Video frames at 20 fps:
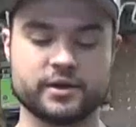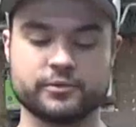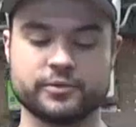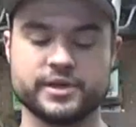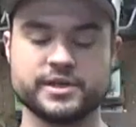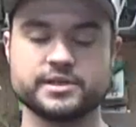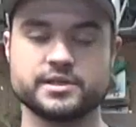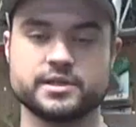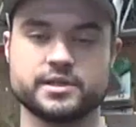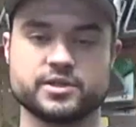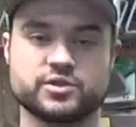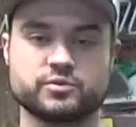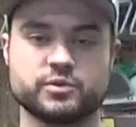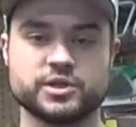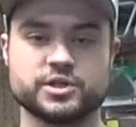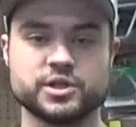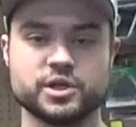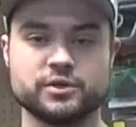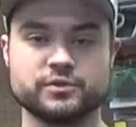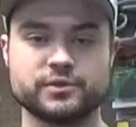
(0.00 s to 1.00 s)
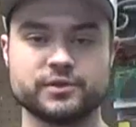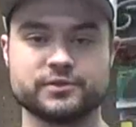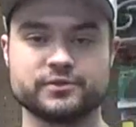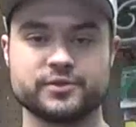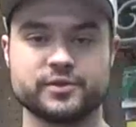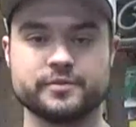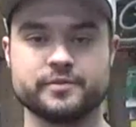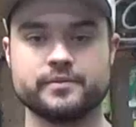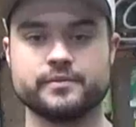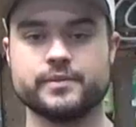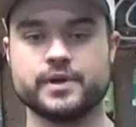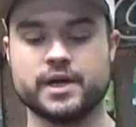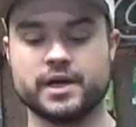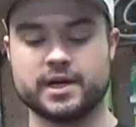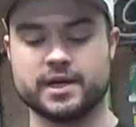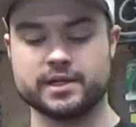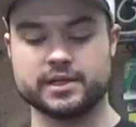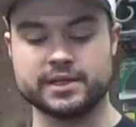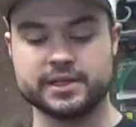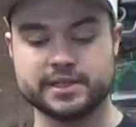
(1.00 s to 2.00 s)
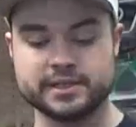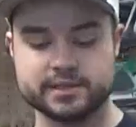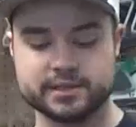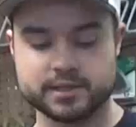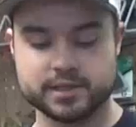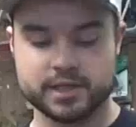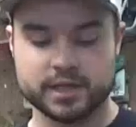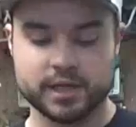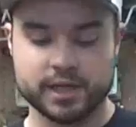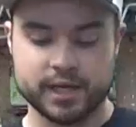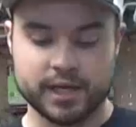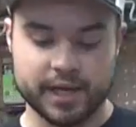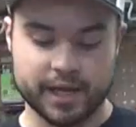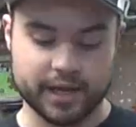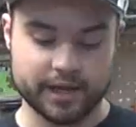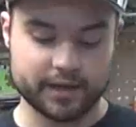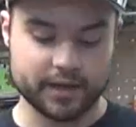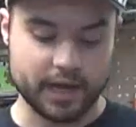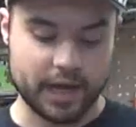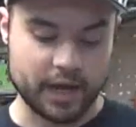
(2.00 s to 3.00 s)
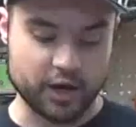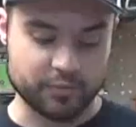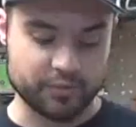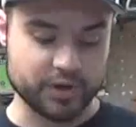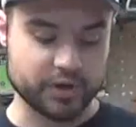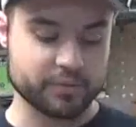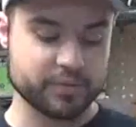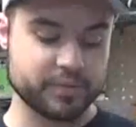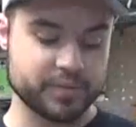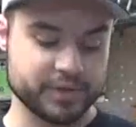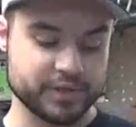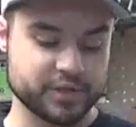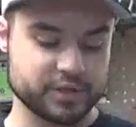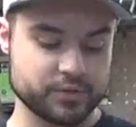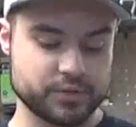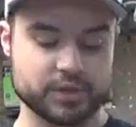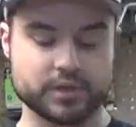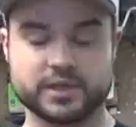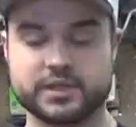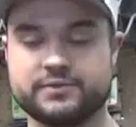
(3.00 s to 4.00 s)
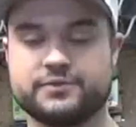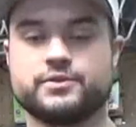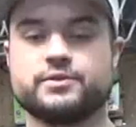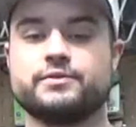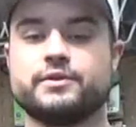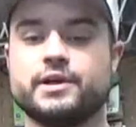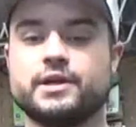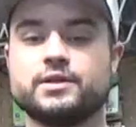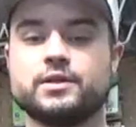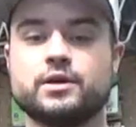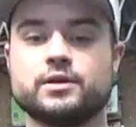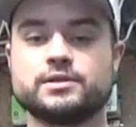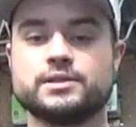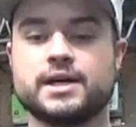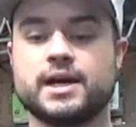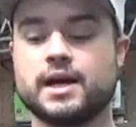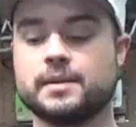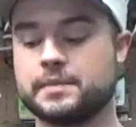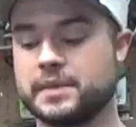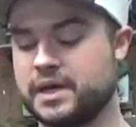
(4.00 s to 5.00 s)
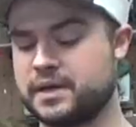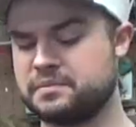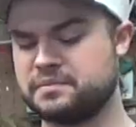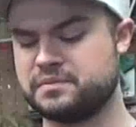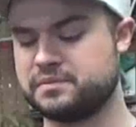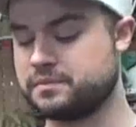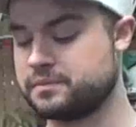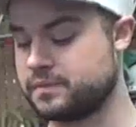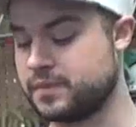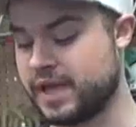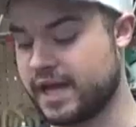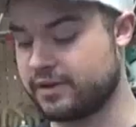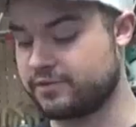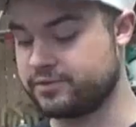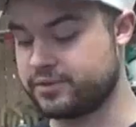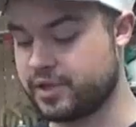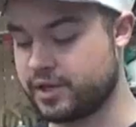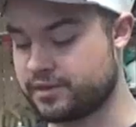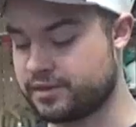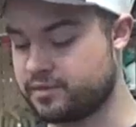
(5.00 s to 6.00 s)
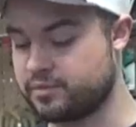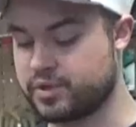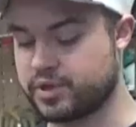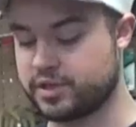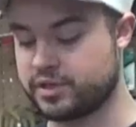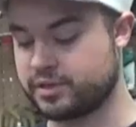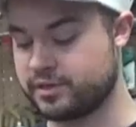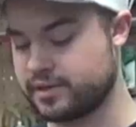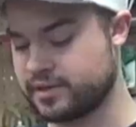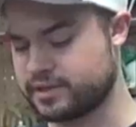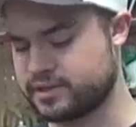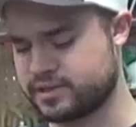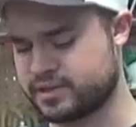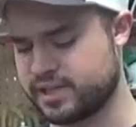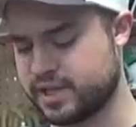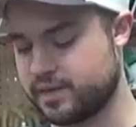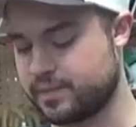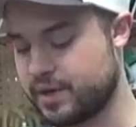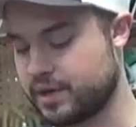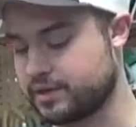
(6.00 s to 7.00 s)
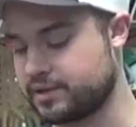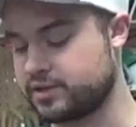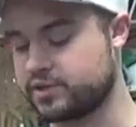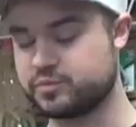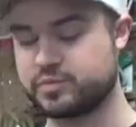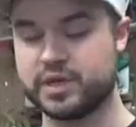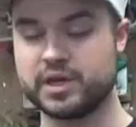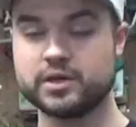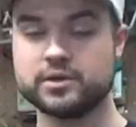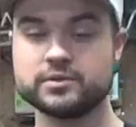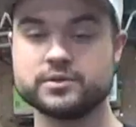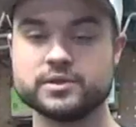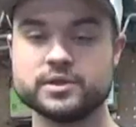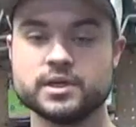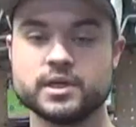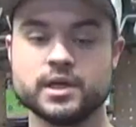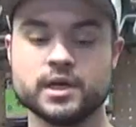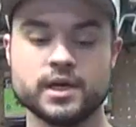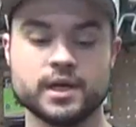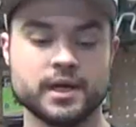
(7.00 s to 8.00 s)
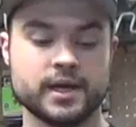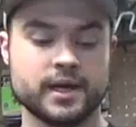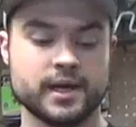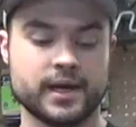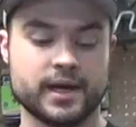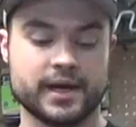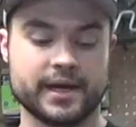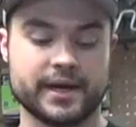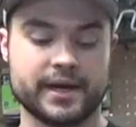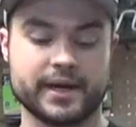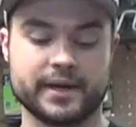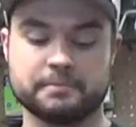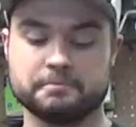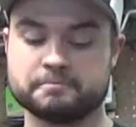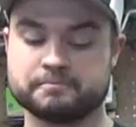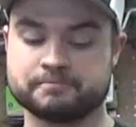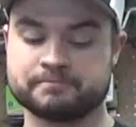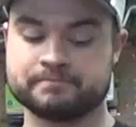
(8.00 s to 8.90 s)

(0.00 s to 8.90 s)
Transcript: a reason to switch over from Elites, and I'll probably be shooting Elite for a very long time. I have nothing but good things to say about these bows. I